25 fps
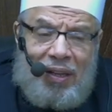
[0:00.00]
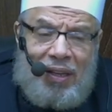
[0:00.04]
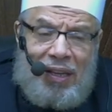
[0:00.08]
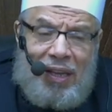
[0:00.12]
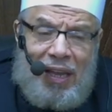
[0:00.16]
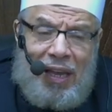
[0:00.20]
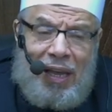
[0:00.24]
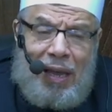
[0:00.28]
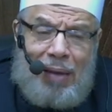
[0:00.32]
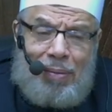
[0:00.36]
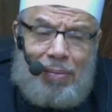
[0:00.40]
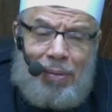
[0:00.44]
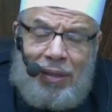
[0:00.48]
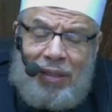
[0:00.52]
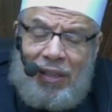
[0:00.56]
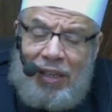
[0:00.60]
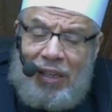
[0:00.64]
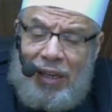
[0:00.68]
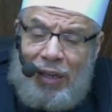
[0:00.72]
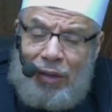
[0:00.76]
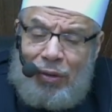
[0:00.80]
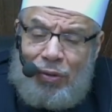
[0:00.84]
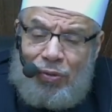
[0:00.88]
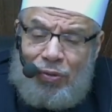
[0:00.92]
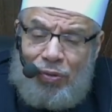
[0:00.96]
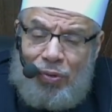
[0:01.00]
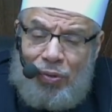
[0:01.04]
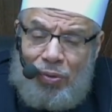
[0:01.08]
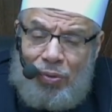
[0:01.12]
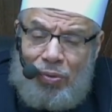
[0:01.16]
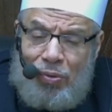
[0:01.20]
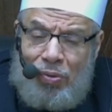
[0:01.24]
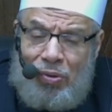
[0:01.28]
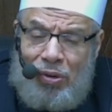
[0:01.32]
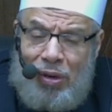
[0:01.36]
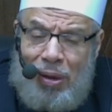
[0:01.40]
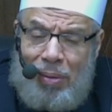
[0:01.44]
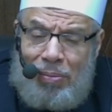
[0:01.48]
On the day of judgment,
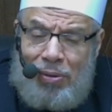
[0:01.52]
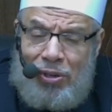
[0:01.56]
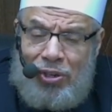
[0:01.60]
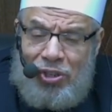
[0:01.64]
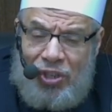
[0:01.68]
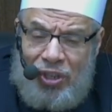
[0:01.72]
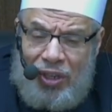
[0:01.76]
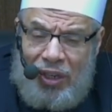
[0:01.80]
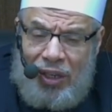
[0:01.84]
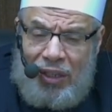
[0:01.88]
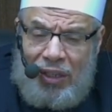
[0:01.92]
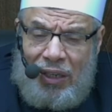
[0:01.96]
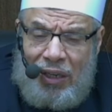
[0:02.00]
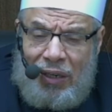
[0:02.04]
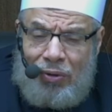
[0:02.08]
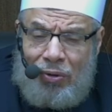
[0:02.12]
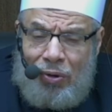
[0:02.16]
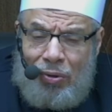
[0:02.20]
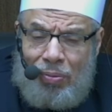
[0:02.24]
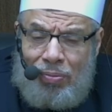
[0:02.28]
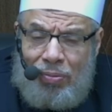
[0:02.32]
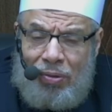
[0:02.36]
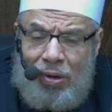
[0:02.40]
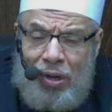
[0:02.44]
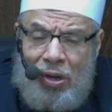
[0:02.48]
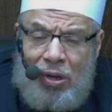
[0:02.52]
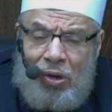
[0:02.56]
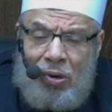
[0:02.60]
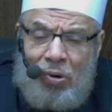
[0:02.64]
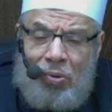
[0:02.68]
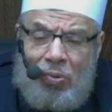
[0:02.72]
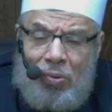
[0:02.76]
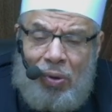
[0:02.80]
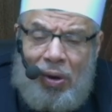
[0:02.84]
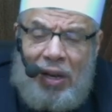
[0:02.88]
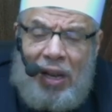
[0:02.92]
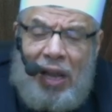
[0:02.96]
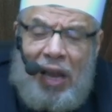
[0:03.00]
they will disbelieve in your
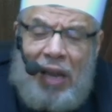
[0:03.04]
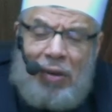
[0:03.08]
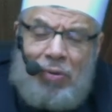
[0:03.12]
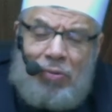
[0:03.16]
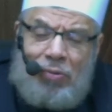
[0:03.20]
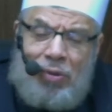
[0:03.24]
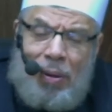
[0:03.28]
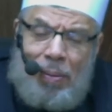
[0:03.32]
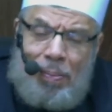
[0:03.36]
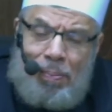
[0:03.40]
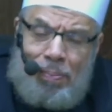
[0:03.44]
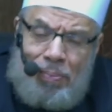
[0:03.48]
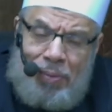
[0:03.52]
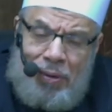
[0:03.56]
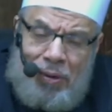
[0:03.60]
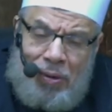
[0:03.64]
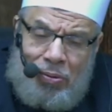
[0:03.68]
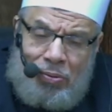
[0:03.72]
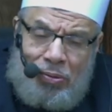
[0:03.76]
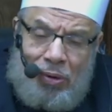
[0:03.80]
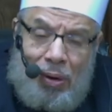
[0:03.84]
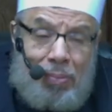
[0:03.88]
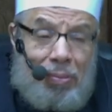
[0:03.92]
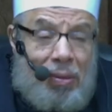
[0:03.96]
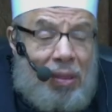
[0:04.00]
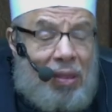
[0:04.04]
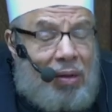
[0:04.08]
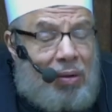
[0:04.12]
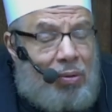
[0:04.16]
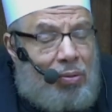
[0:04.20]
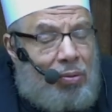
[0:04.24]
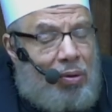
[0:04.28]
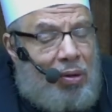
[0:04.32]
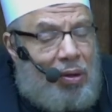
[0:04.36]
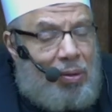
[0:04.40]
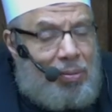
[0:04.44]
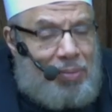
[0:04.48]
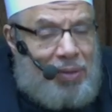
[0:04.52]
disbelief, and they will
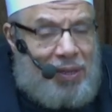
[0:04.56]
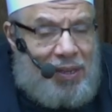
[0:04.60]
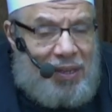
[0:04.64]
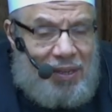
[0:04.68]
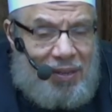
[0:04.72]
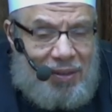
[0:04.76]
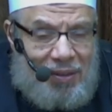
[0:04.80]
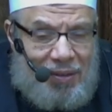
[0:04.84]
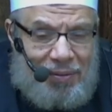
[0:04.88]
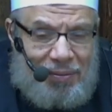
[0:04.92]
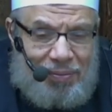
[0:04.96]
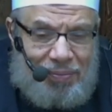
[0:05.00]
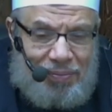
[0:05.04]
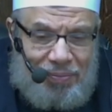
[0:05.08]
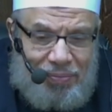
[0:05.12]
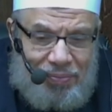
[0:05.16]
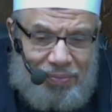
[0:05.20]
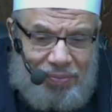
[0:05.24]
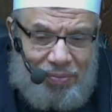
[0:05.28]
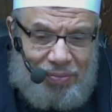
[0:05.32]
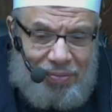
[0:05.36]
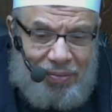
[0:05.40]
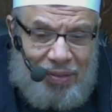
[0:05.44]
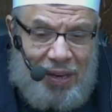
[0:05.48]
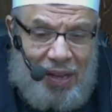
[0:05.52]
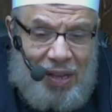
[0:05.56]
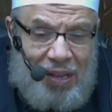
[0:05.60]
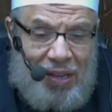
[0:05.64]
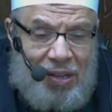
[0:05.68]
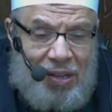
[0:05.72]
tell you like an expert.